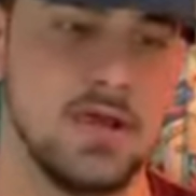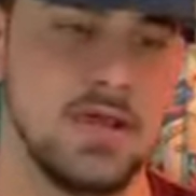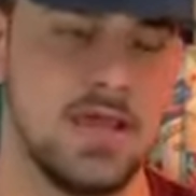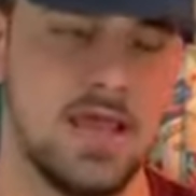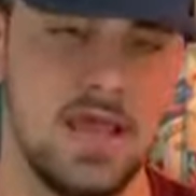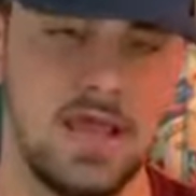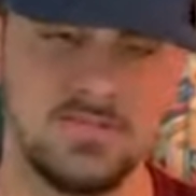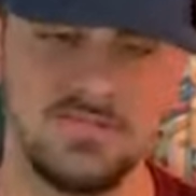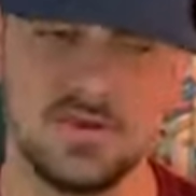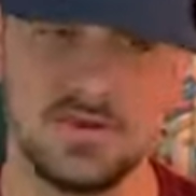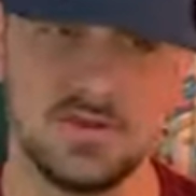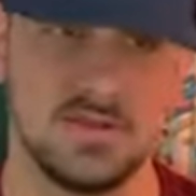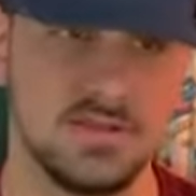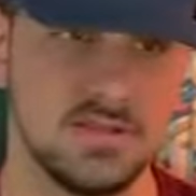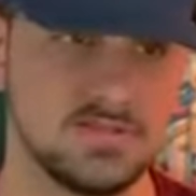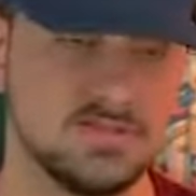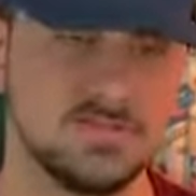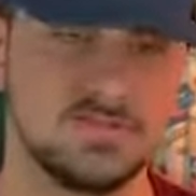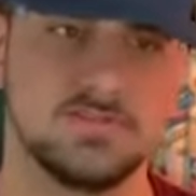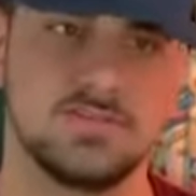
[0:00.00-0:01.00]
I have the
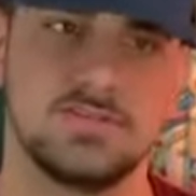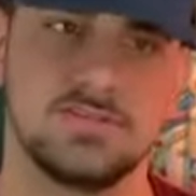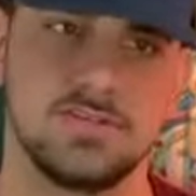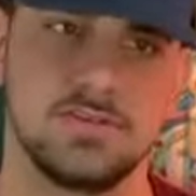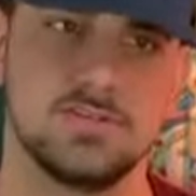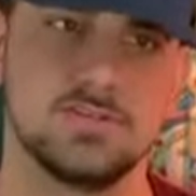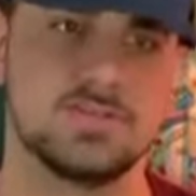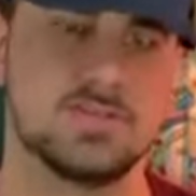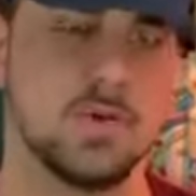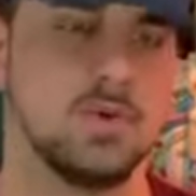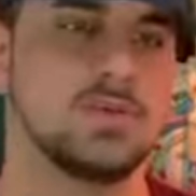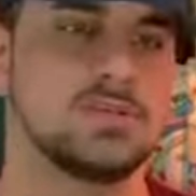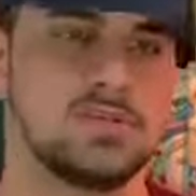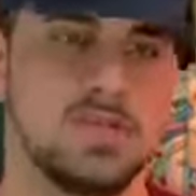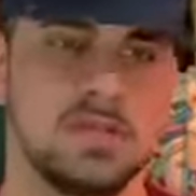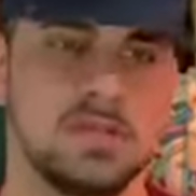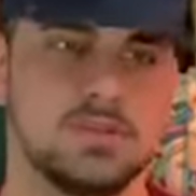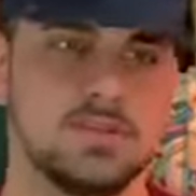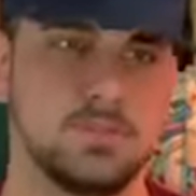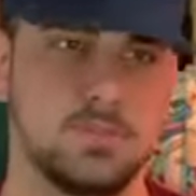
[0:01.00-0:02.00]
collector's edition. I'm so
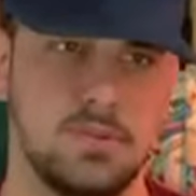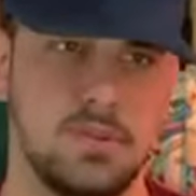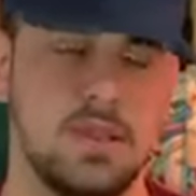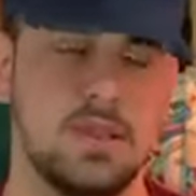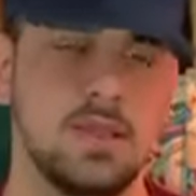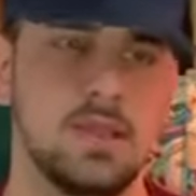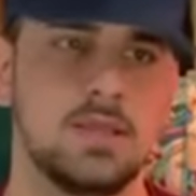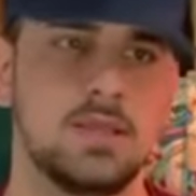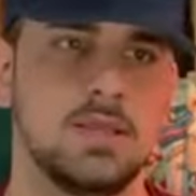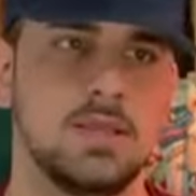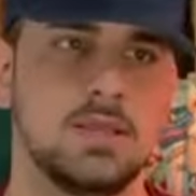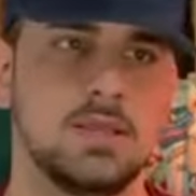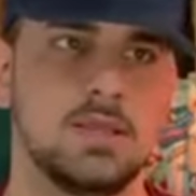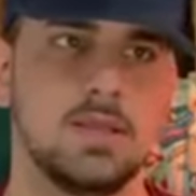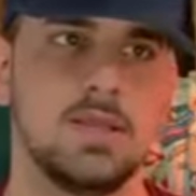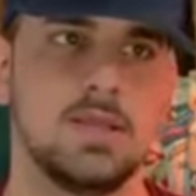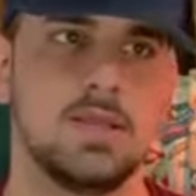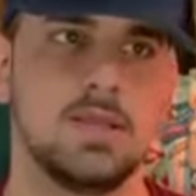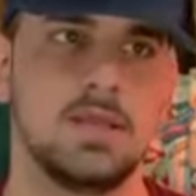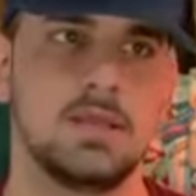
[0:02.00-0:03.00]
excited to play it,
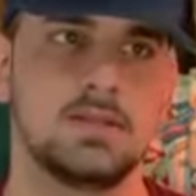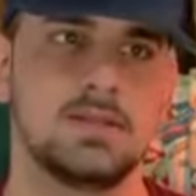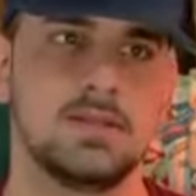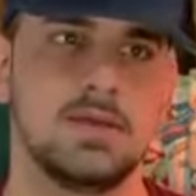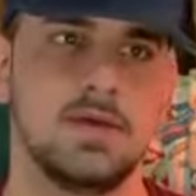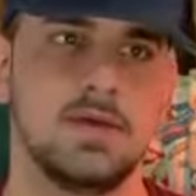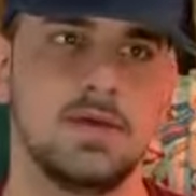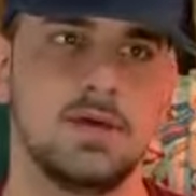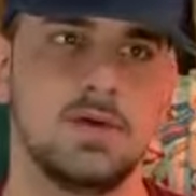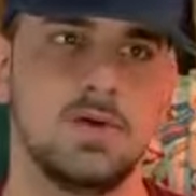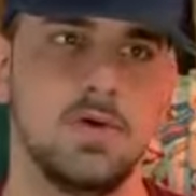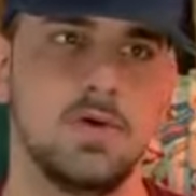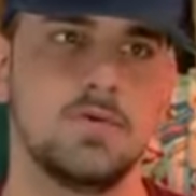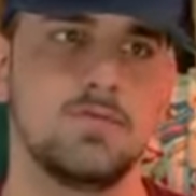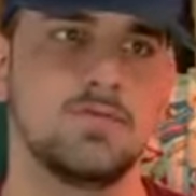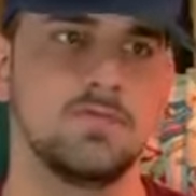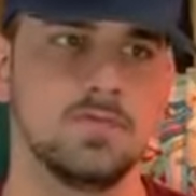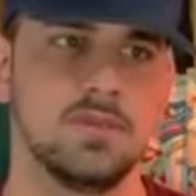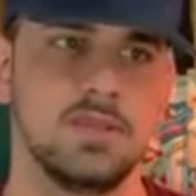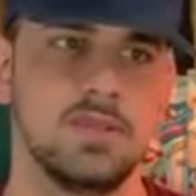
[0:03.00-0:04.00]
and
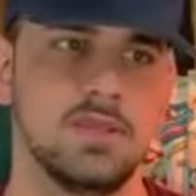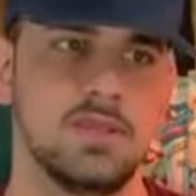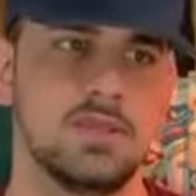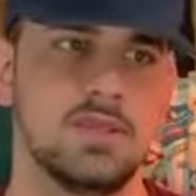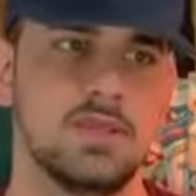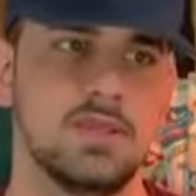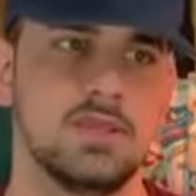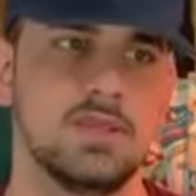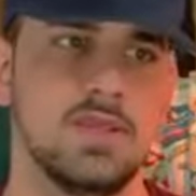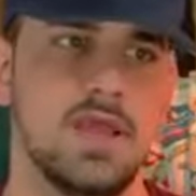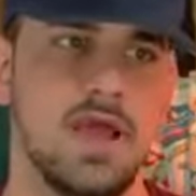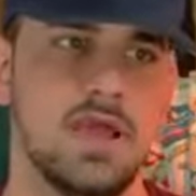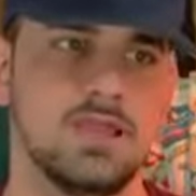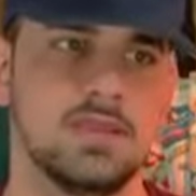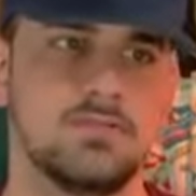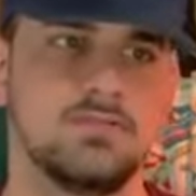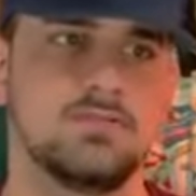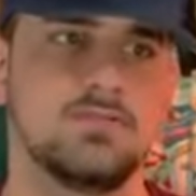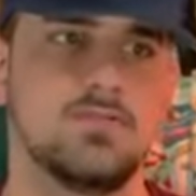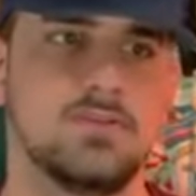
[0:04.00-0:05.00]
hopefully I
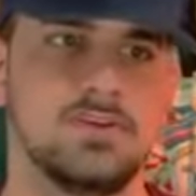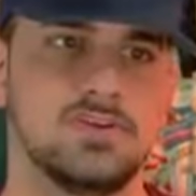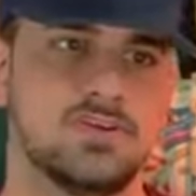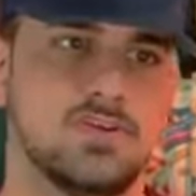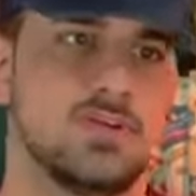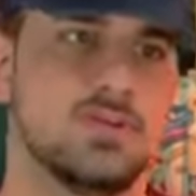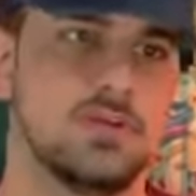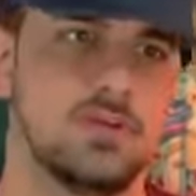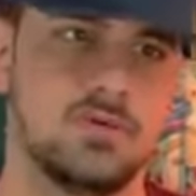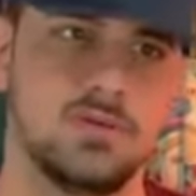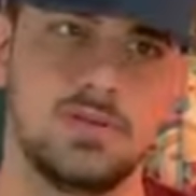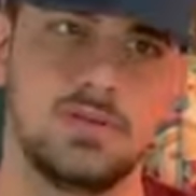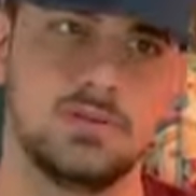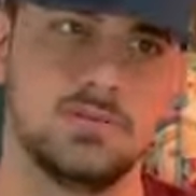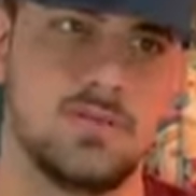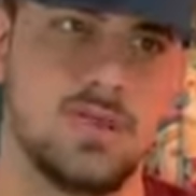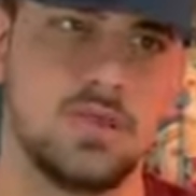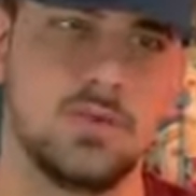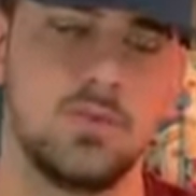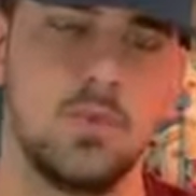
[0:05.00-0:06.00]
can finish it
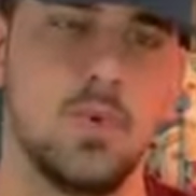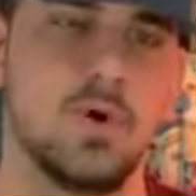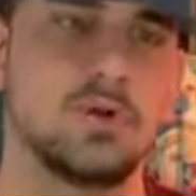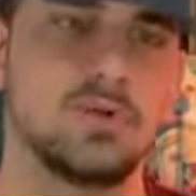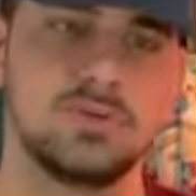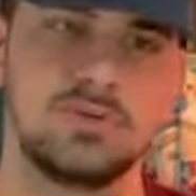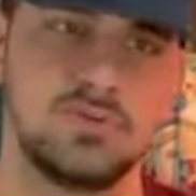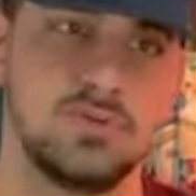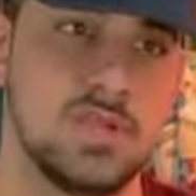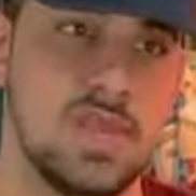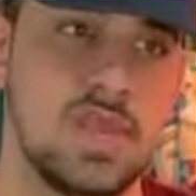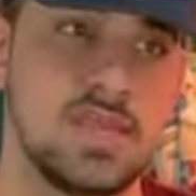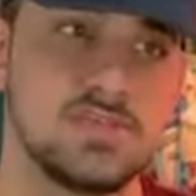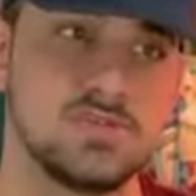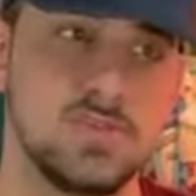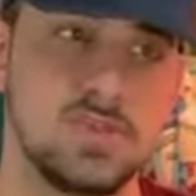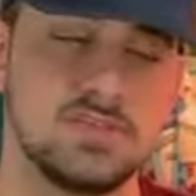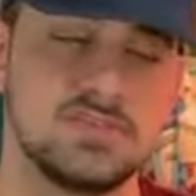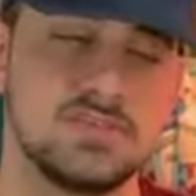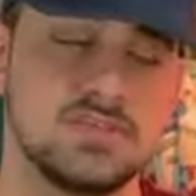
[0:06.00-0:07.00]
in like 1 or 2 days,
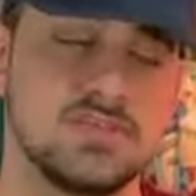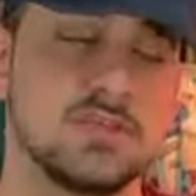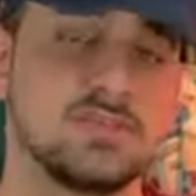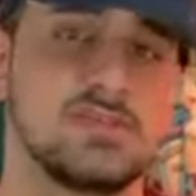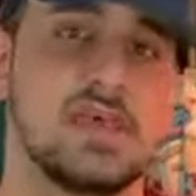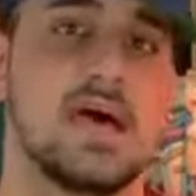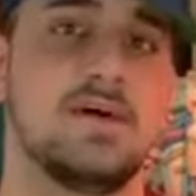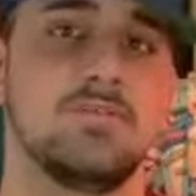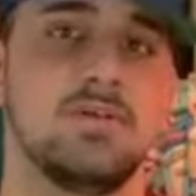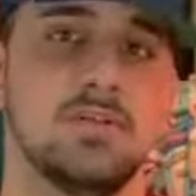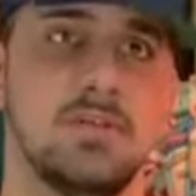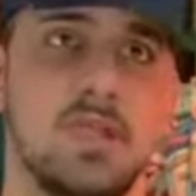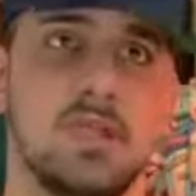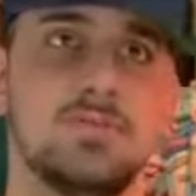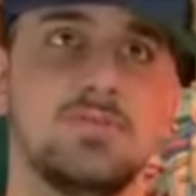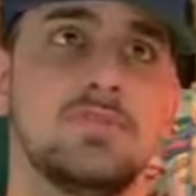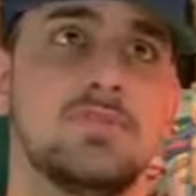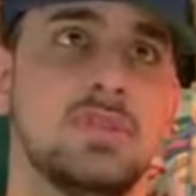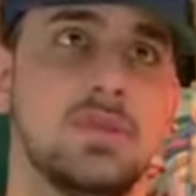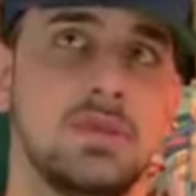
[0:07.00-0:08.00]
because it does have a
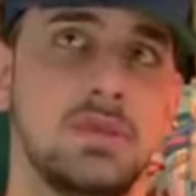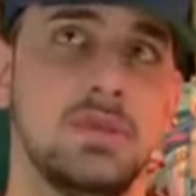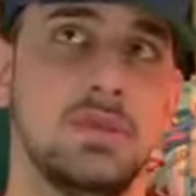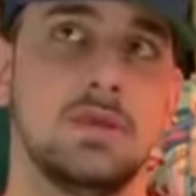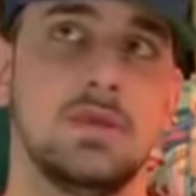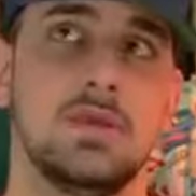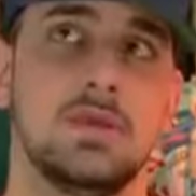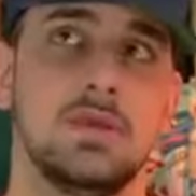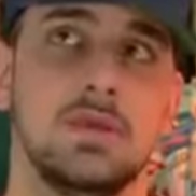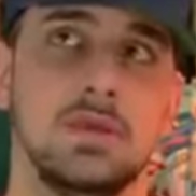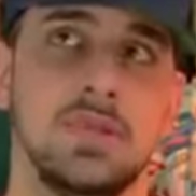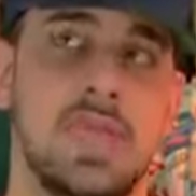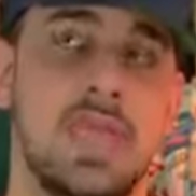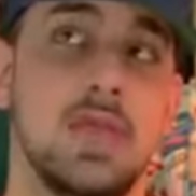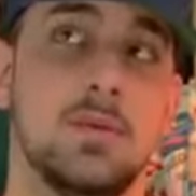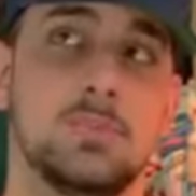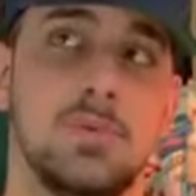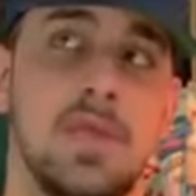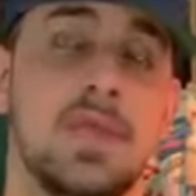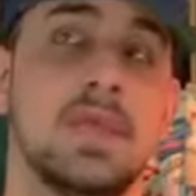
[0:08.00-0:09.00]
lengthy
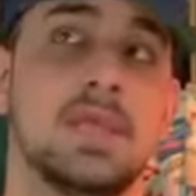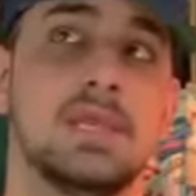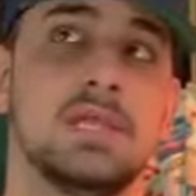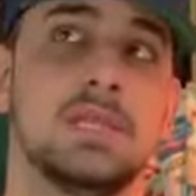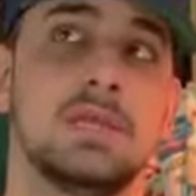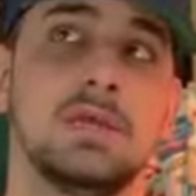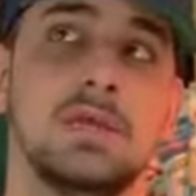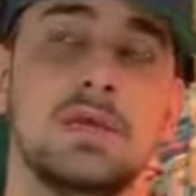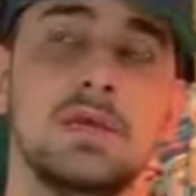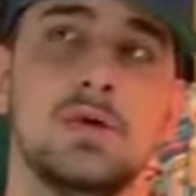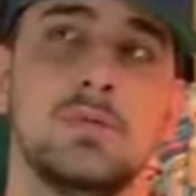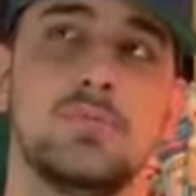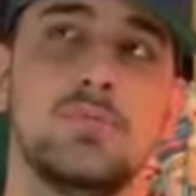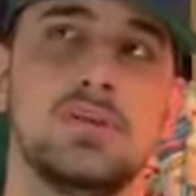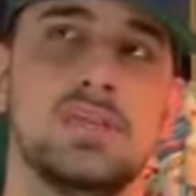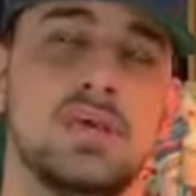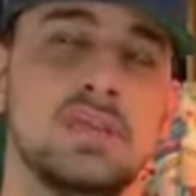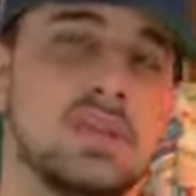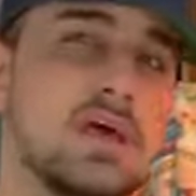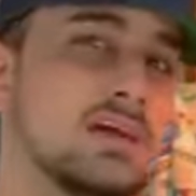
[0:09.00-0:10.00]
campaign,
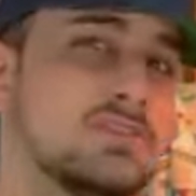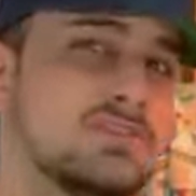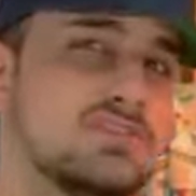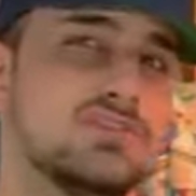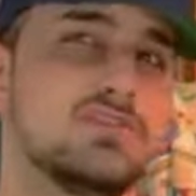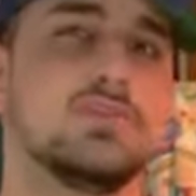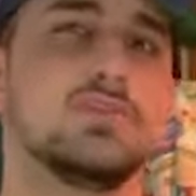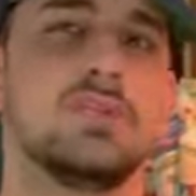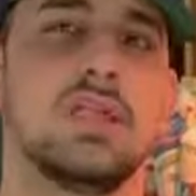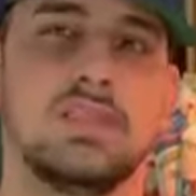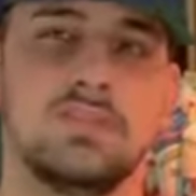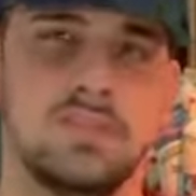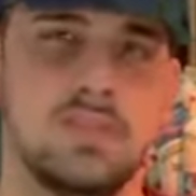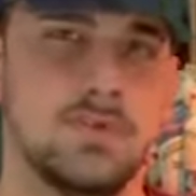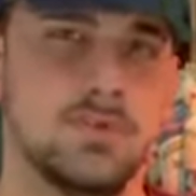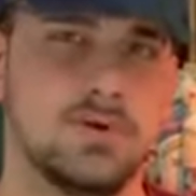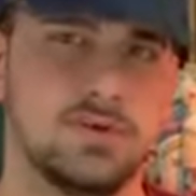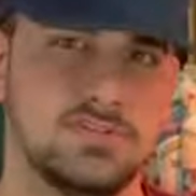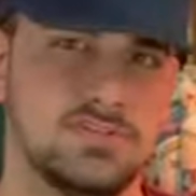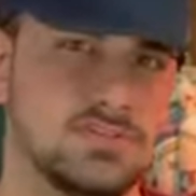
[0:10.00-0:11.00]
but yet not too lengthy
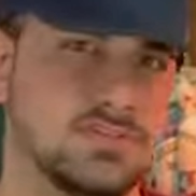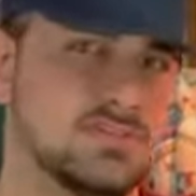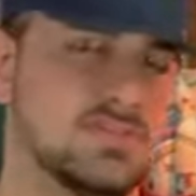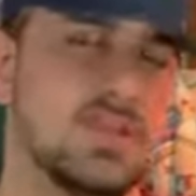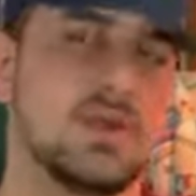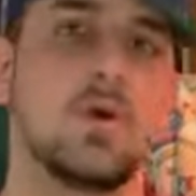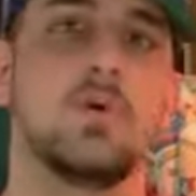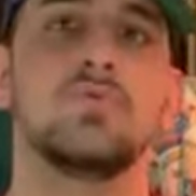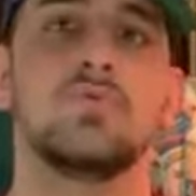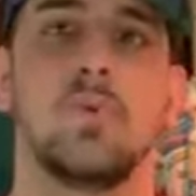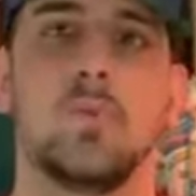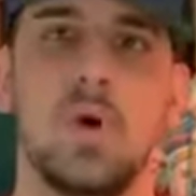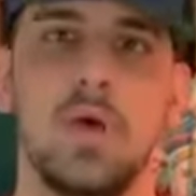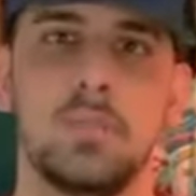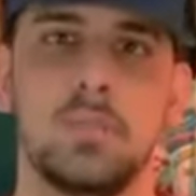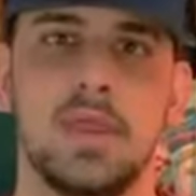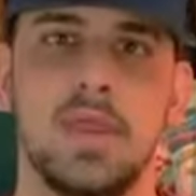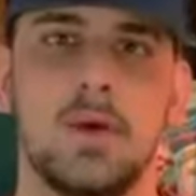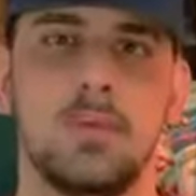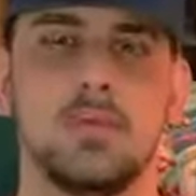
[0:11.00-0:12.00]
where it's just like overwhelming.